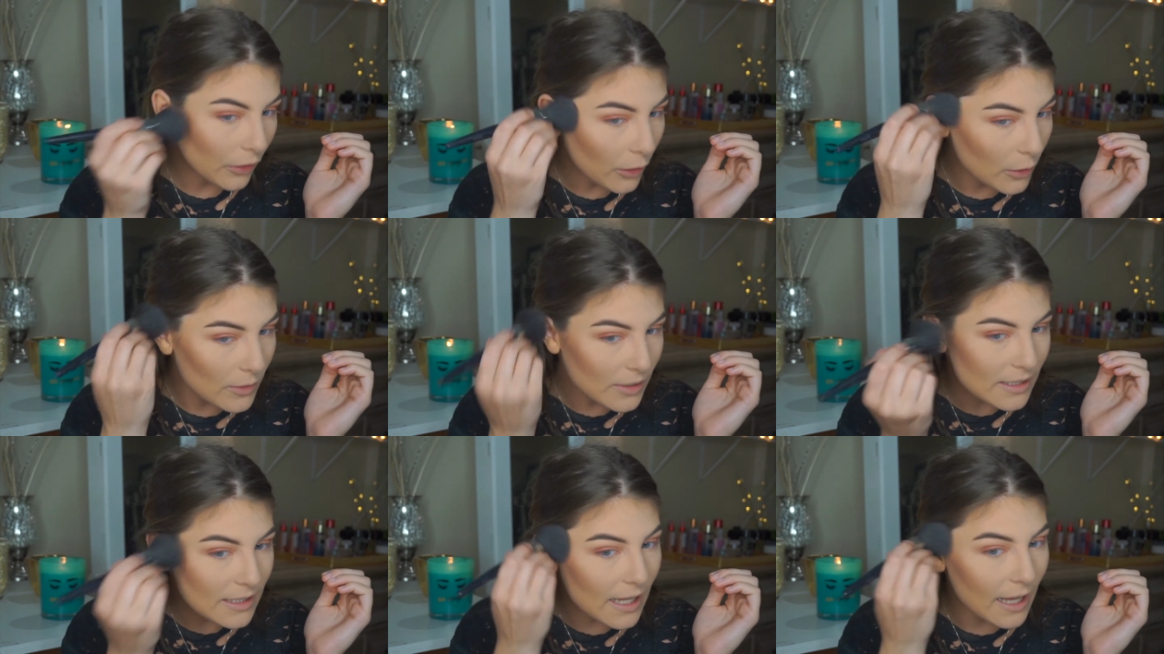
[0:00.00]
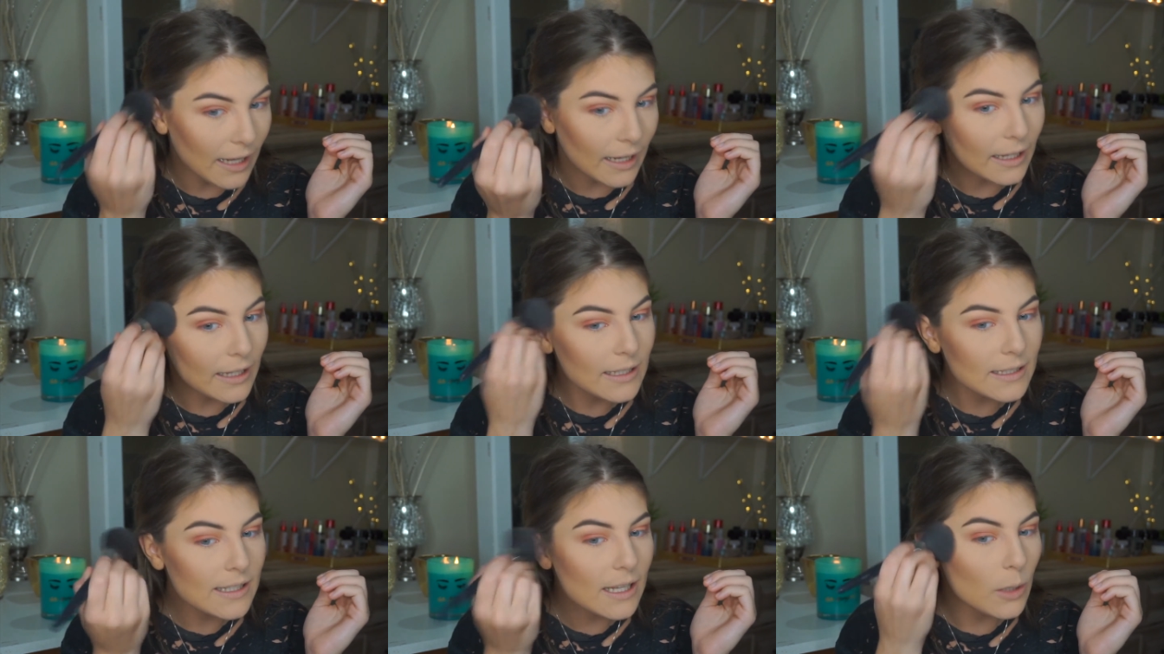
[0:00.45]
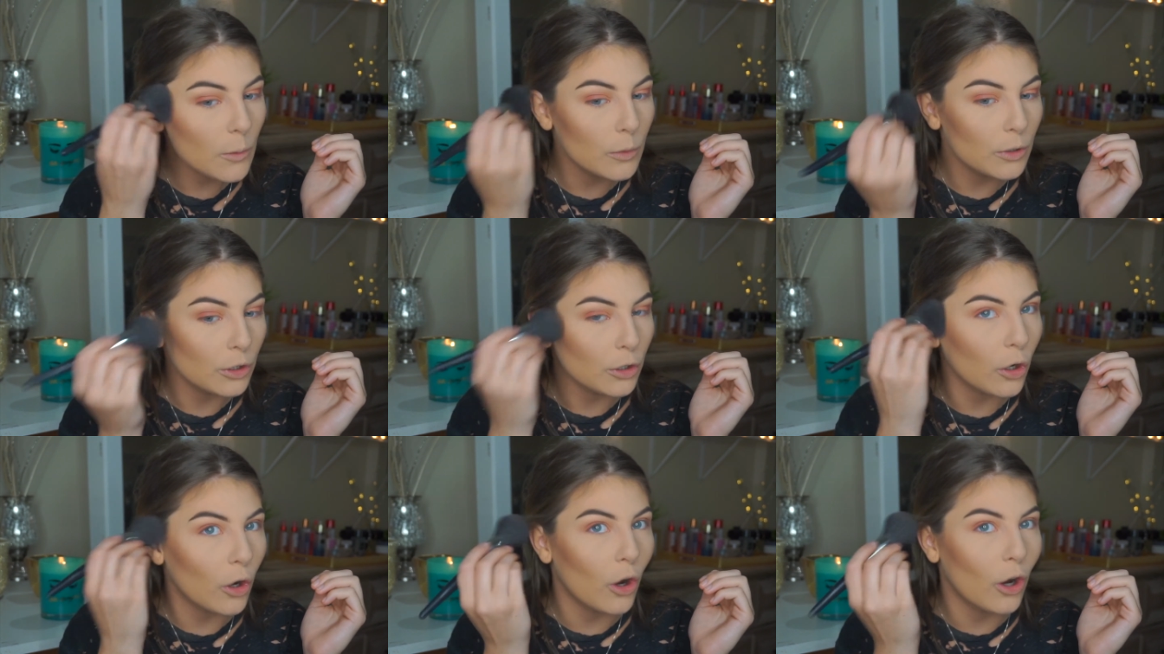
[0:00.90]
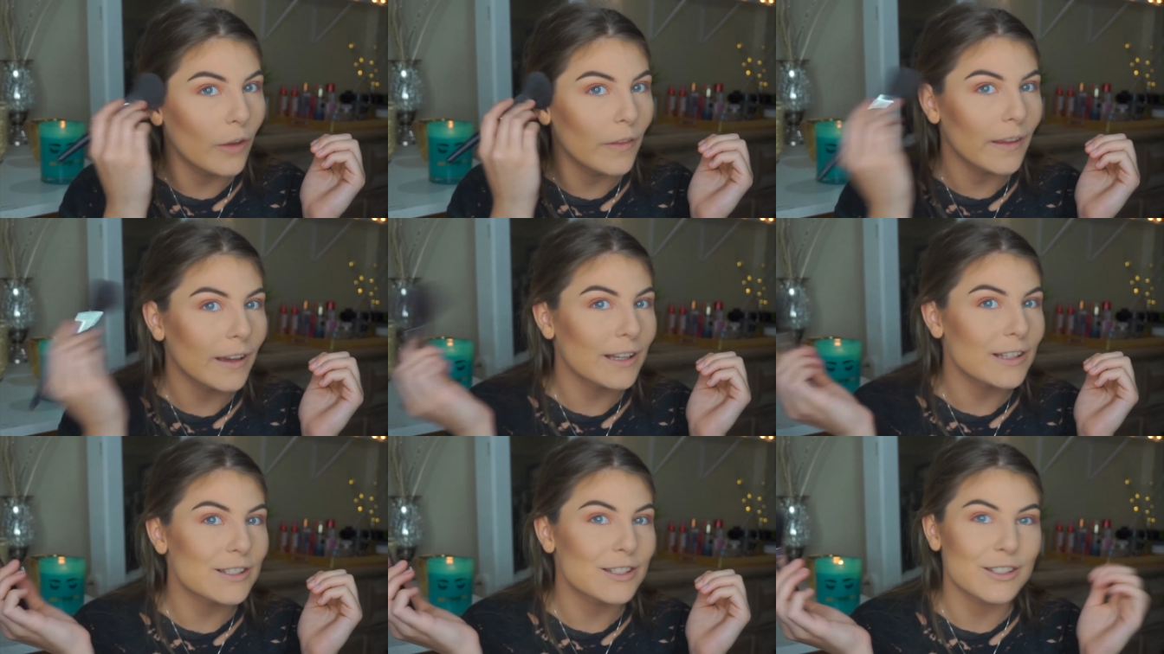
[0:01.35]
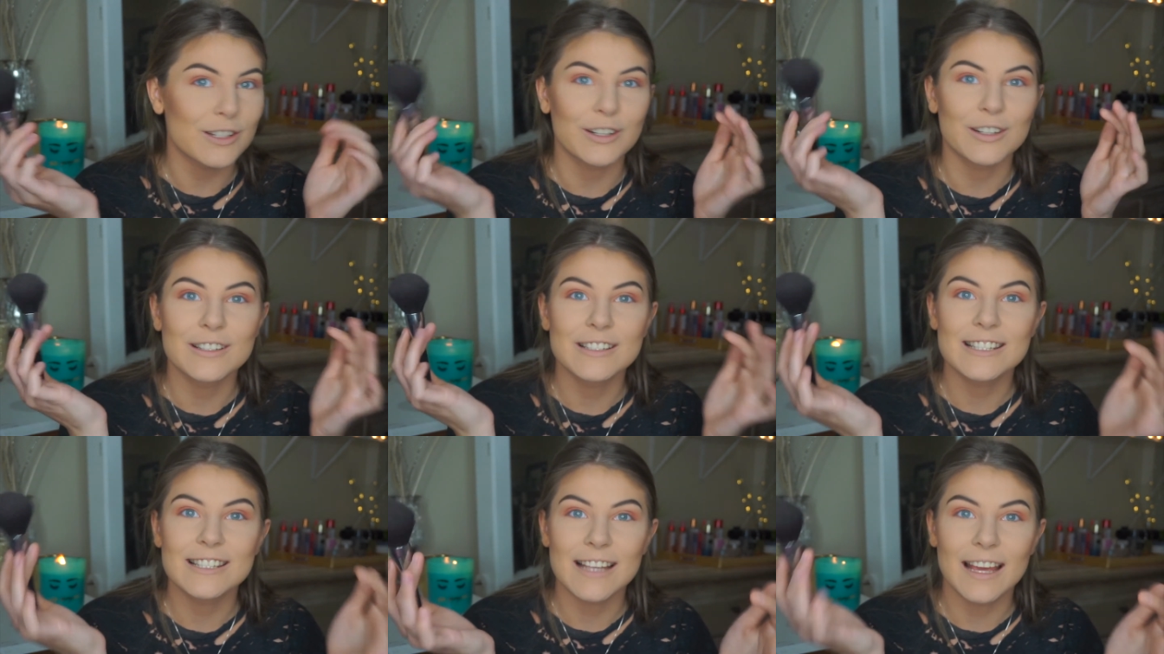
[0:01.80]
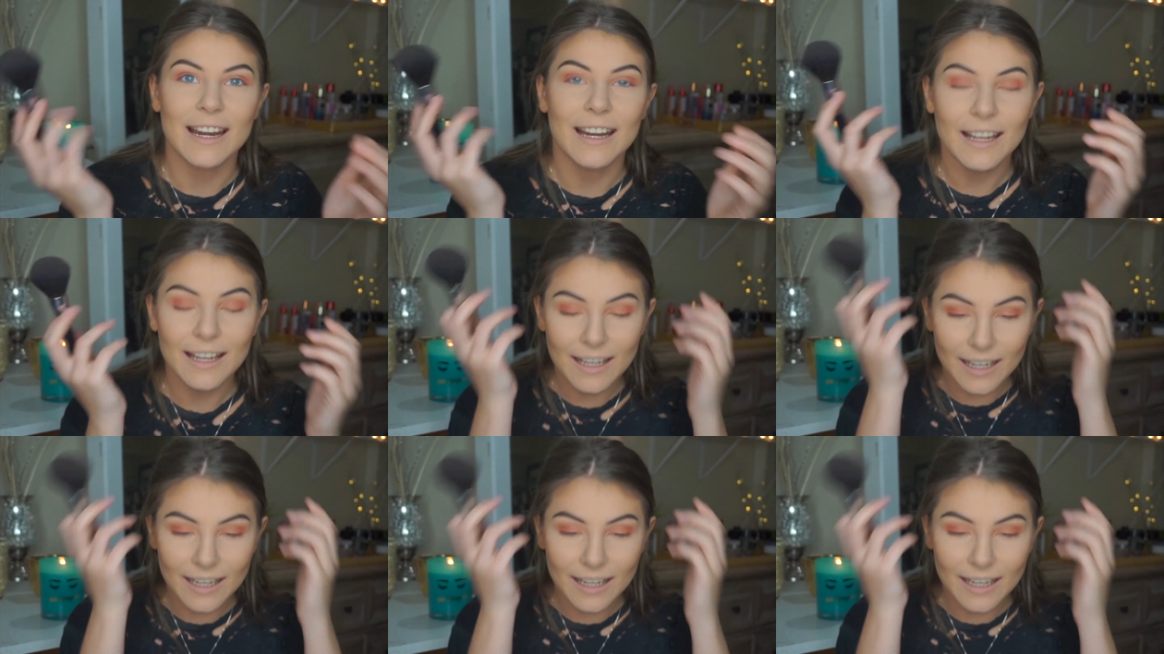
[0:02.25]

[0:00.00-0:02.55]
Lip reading: settings like when you're on like a certain setting,